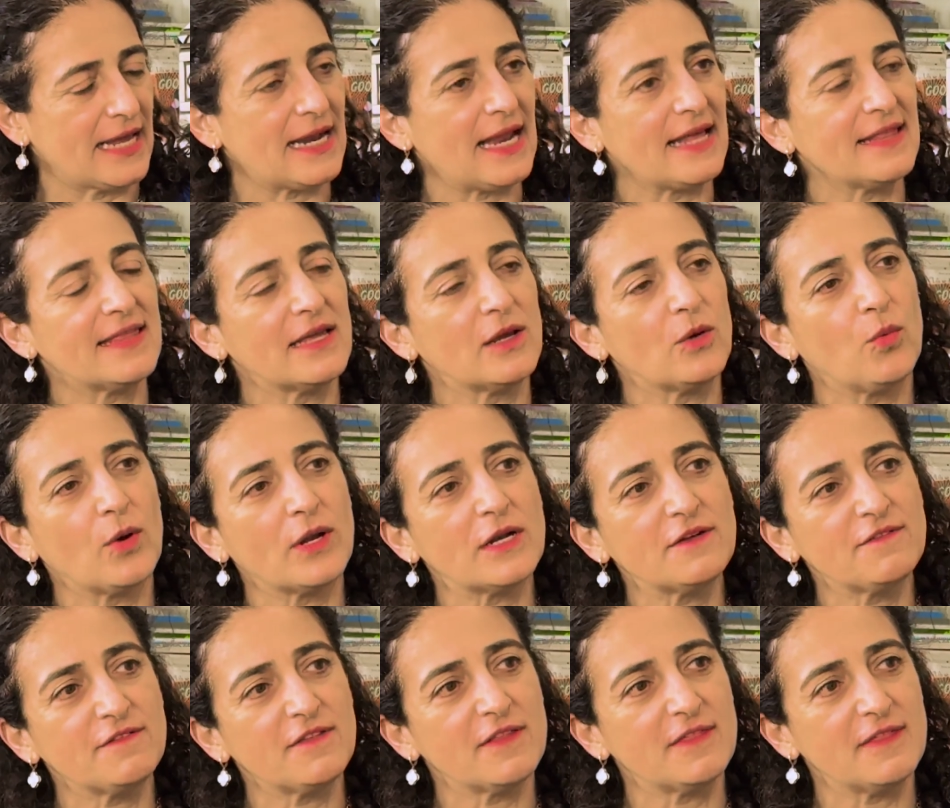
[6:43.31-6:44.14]
And I think
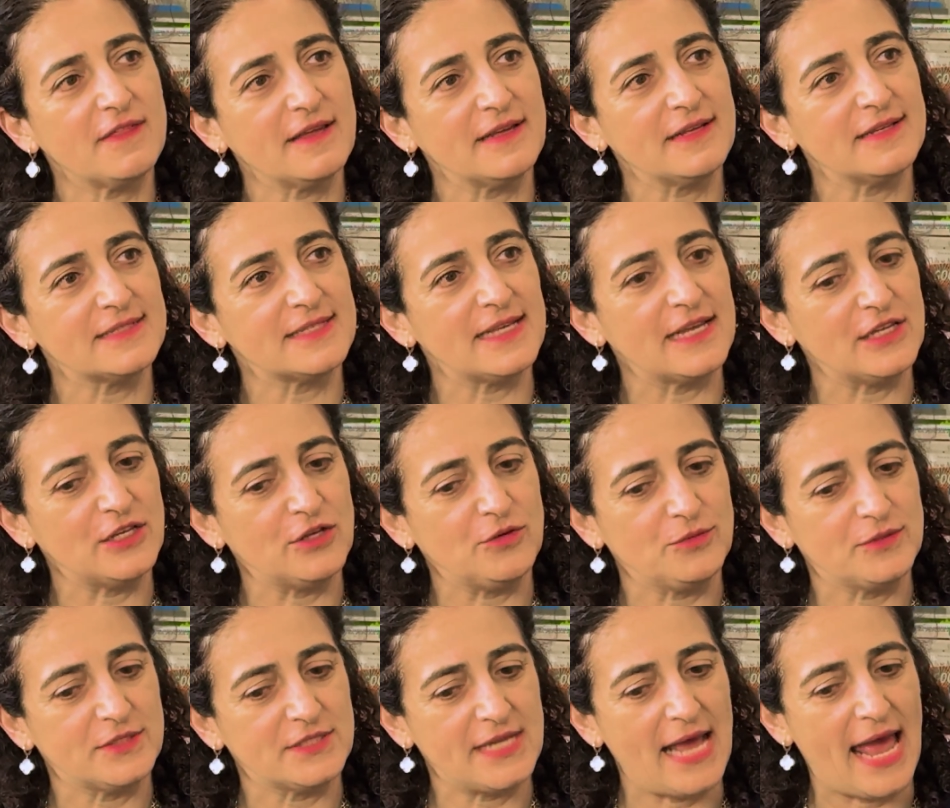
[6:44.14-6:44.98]
one of the things that
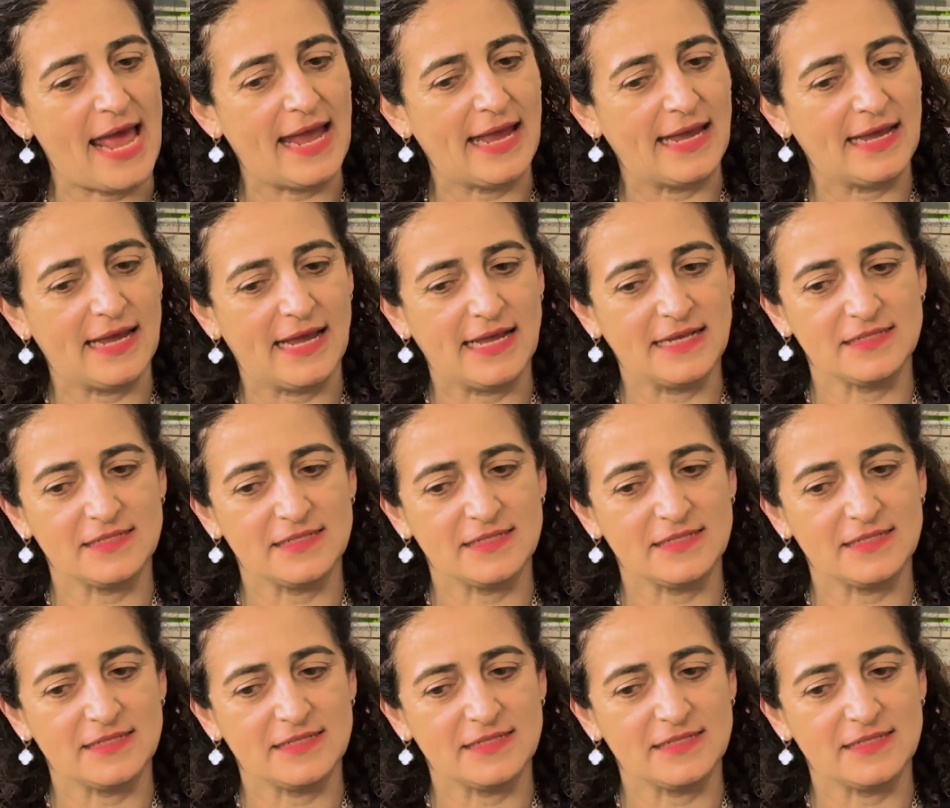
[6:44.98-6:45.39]
you say